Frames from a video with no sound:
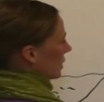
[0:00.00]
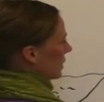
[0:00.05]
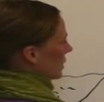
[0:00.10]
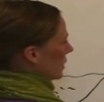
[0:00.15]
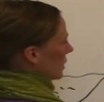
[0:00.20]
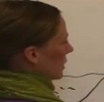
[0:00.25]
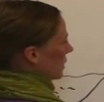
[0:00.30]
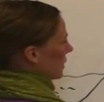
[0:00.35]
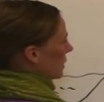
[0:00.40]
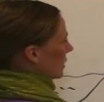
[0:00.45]

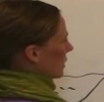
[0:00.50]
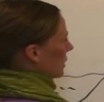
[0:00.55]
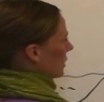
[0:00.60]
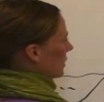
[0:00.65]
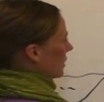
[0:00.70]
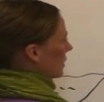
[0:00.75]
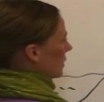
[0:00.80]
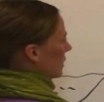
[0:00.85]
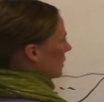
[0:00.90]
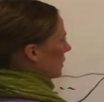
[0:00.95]

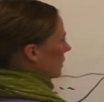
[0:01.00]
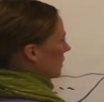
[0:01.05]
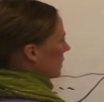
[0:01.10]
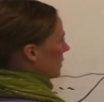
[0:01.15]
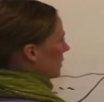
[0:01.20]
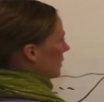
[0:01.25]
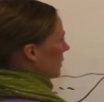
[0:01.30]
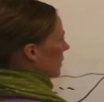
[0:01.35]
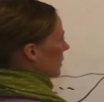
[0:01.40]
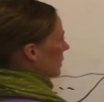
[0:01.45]

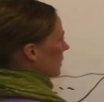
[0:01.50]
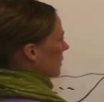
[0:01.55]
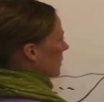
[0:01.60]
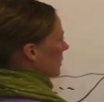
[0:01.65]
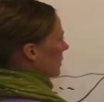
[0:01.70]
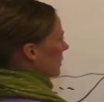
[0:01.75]
No one is speaking in this clip.